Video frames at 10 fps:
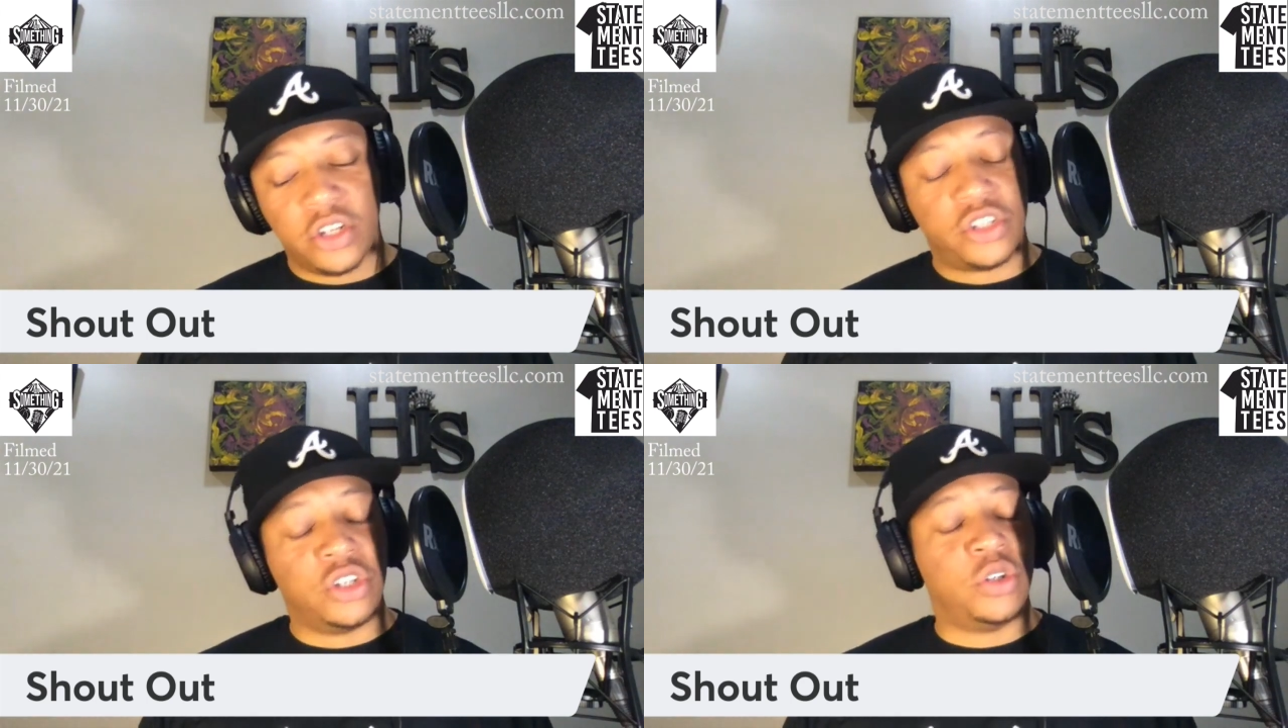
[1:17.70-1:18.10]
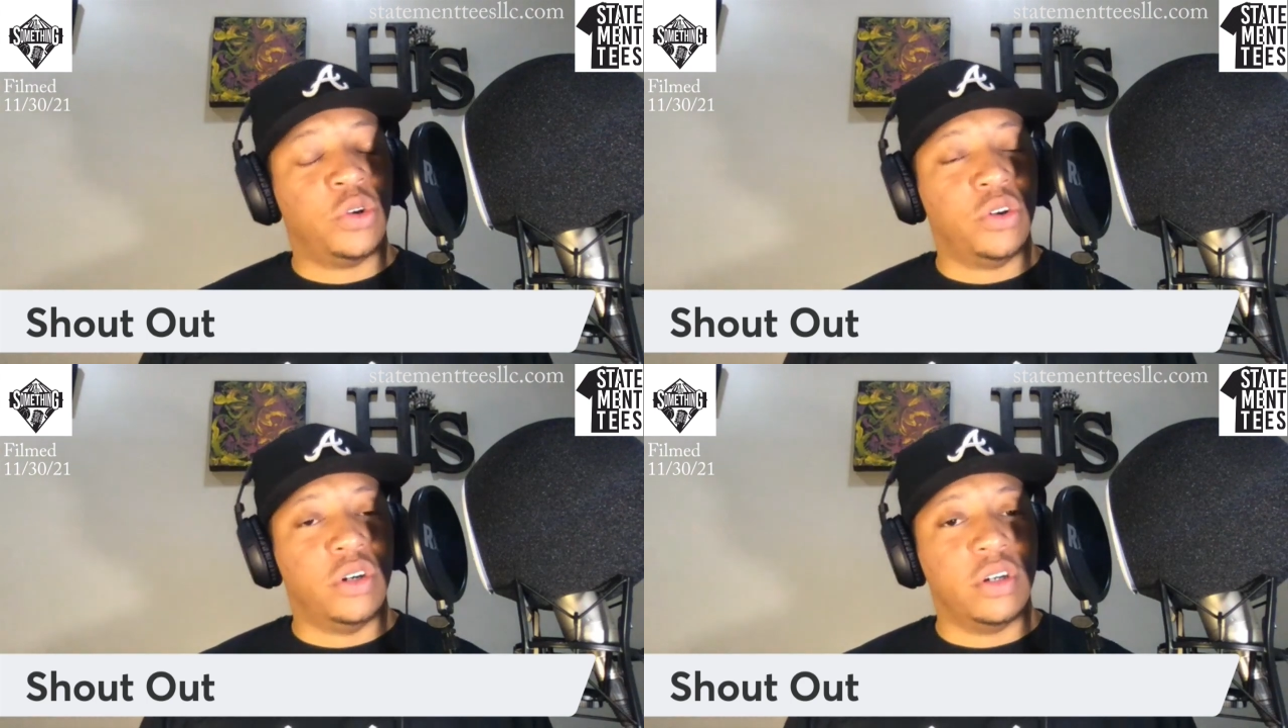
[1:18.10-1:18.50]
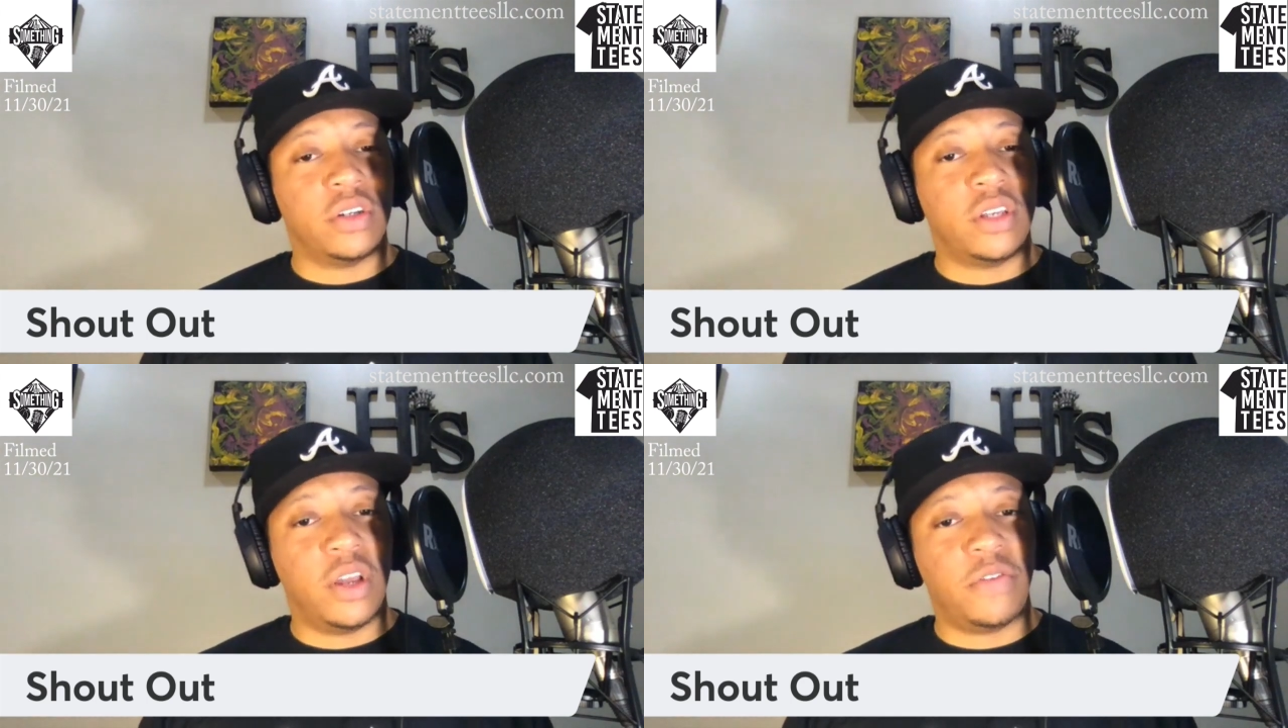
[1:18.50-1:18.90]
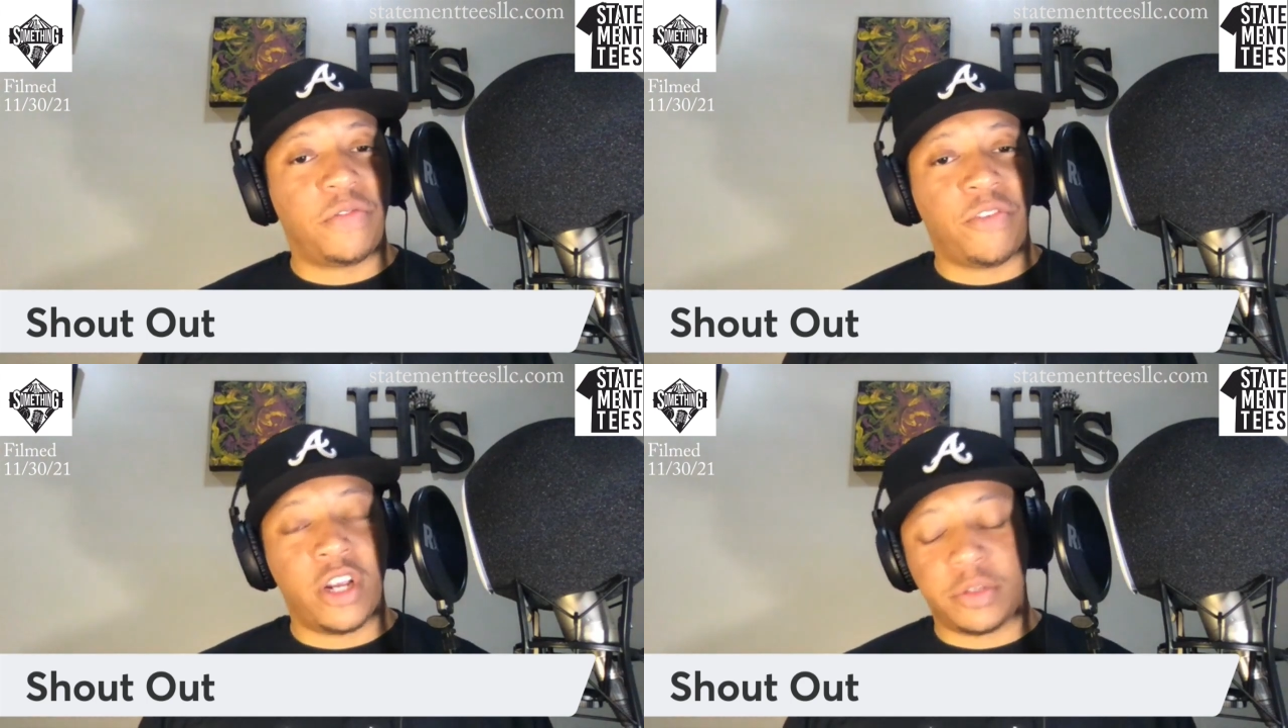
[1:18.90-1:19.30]
Shador getting
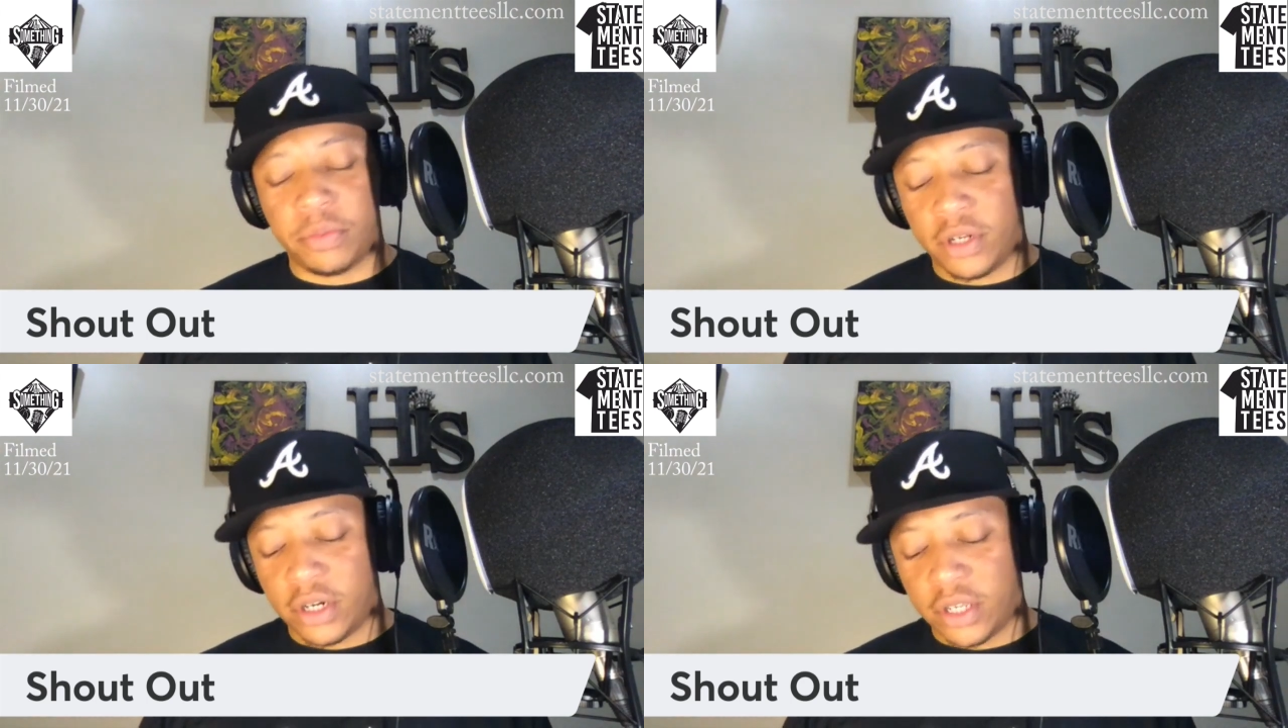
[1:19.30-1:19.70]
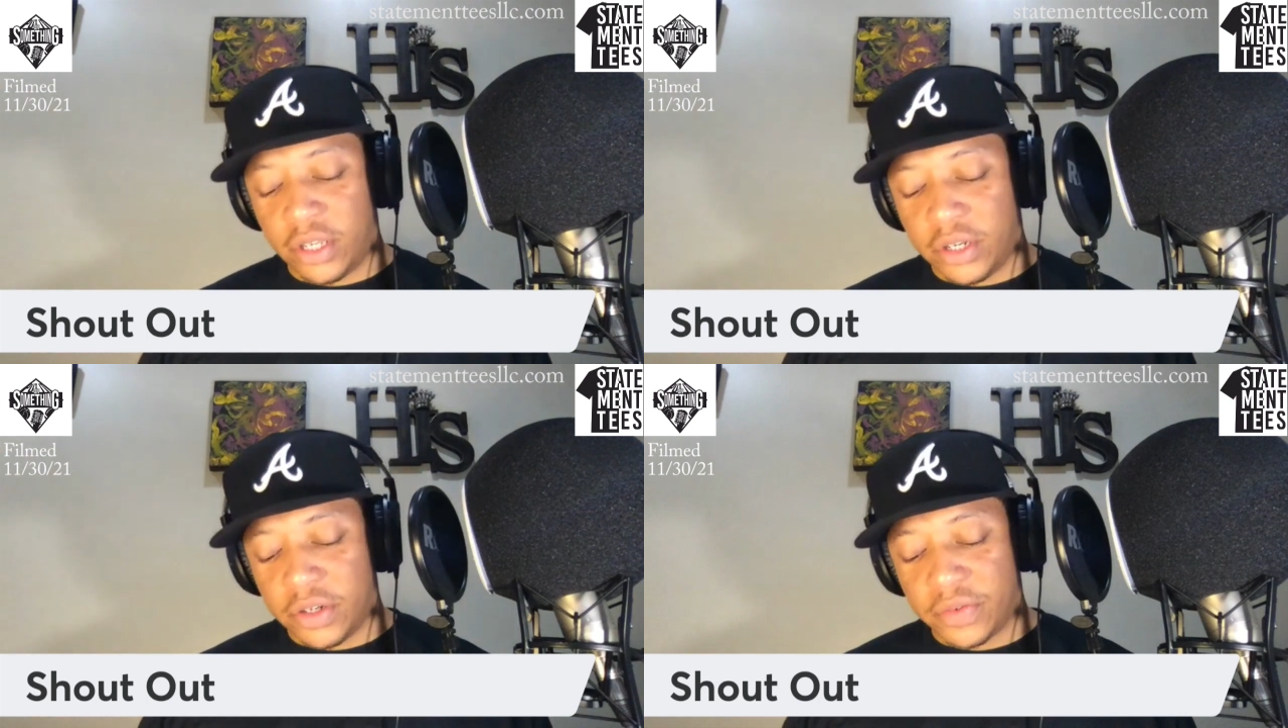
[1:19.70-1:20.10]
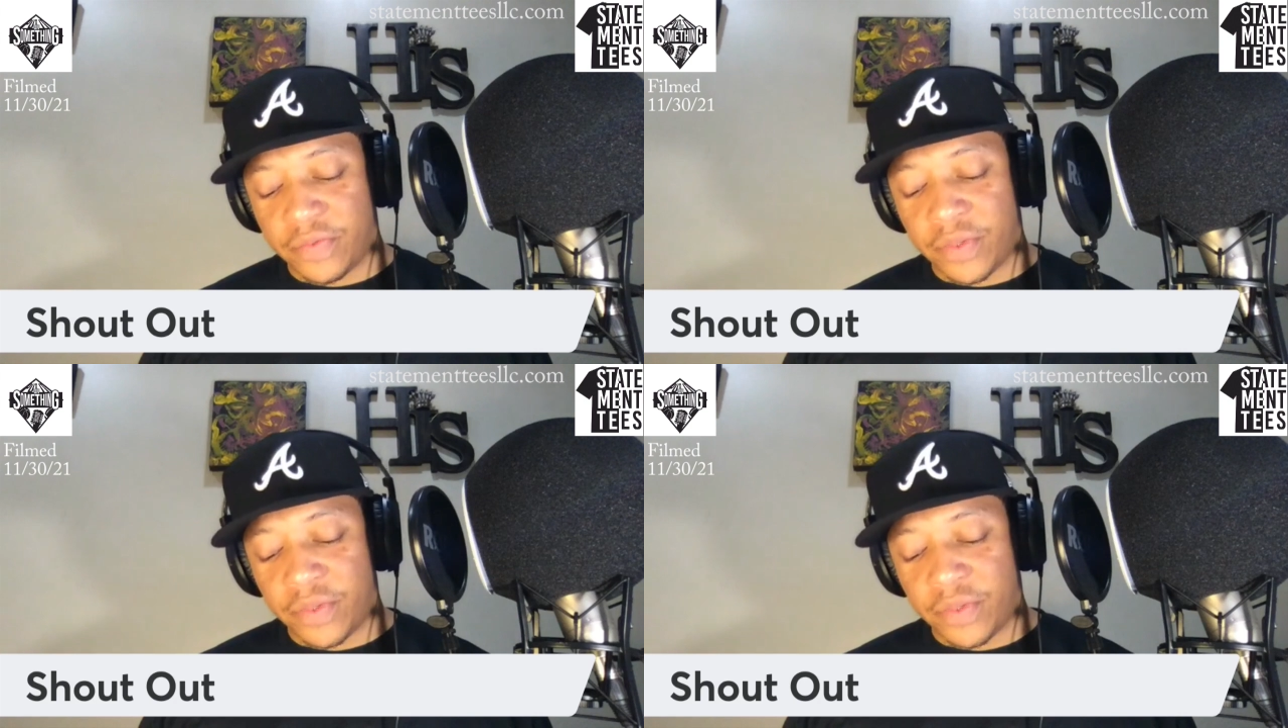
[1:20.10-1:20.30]
freshman of the year.